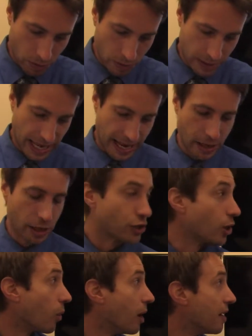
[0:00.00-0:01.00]
Okay,
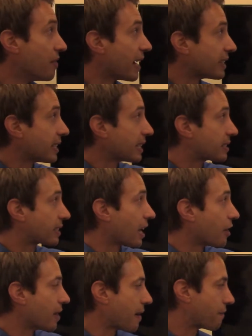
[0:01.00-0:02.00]
so that takes
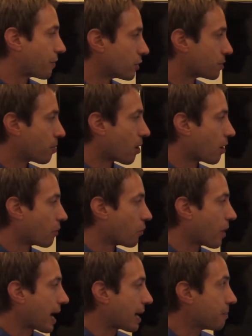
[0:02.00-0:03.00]
care of that first part.
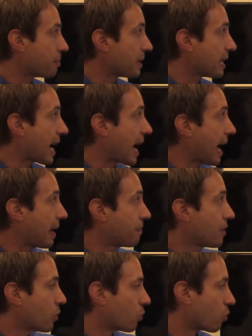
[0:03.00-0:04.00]
Ray
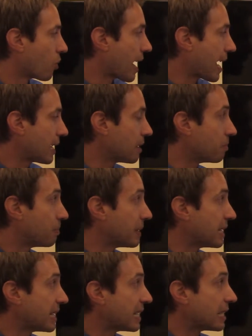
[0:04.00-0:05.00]
BA, ray
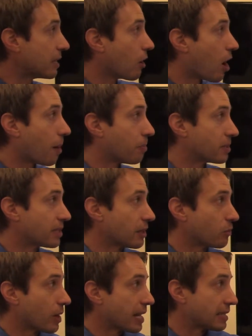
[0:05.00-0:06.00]
BE, opposite
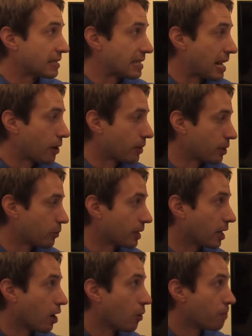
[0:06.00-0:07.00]
rays. Now, here we
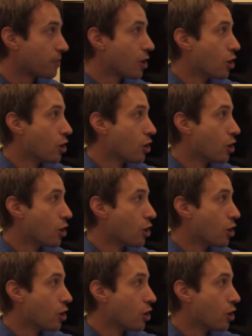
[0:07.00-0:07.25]
go.